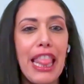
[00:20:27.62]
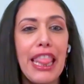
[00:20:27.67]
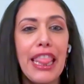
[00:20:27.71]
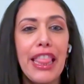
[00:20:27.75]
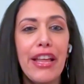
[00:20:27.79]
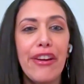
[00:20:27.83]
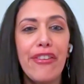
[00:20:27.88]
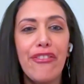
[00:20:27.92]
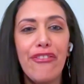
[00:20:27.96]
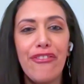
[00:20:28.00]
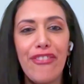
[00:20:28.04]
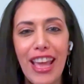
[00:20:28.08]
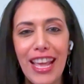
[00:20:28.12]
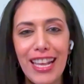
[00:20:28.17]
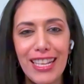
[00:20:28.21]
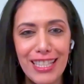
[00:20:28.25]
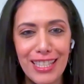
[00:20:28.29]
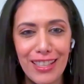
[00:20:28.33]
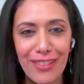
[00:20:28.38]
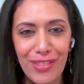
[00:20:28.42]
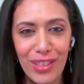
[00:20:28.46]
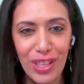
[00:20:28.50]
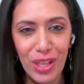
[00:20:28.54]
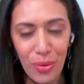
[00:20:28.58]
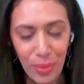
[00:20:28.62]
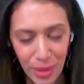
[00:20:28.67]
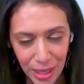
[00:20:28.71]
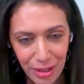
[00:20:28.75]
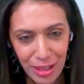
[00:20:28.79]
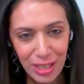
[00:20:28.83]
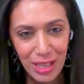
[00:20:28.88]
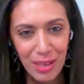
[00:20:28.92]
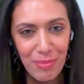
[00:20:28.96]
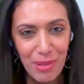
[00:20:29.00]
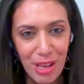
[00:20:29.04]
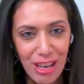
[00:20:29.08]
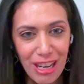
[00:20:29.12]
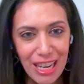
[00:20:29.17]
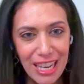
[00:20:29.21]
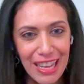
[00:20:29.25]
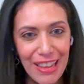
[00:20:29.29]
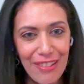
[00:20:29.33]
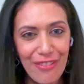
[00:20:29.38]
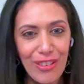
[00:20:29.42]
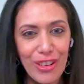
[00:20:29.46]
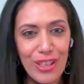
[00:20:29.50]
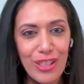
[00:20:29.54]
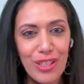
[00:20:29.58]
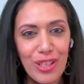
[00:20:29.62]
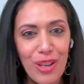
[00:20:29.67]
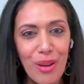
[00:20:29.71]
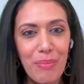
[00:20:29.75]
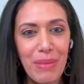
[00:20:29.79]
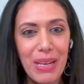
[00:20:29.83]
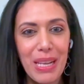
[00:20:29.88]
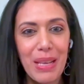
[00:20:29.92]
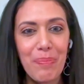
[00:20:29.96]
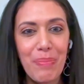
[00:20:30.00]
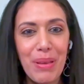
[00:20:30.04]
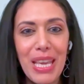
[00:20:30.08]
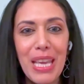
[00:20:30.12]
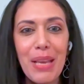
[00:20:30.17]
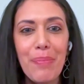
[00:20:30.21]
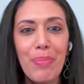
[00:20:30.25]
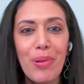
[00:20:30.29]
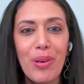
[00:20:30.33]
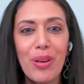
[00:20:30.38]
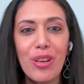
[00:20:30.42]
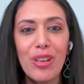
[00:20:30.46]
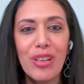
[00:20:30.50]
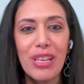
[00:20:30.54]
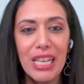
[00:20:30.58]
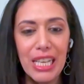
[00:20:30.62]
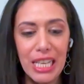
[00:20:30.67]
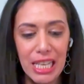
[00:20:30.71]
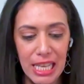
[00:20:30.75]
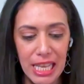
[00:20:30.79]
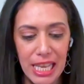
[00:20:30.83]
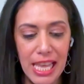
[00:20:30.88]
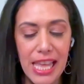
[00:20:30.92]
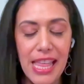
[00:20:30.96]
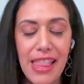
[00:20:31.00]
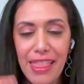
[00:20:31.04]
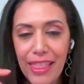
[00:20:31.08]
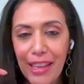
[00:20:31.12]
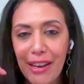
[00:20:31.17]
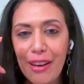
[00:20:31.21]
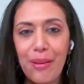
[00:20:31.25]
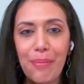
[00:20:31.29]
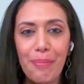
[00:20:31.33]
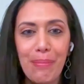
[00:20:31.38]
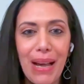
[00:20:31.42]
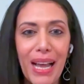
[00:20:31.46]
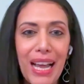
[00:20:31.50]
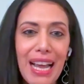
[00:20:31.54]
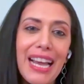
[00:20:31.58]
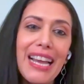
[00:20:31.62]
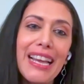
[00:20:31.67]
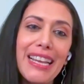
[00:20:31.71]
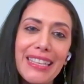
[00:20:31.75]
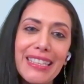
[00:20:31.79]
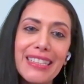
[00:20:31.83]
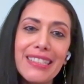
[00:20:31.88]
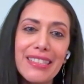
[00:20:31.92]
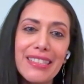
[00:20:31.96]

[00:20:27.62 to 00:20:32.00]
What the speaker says: the face of the queer community for so many people in their minds.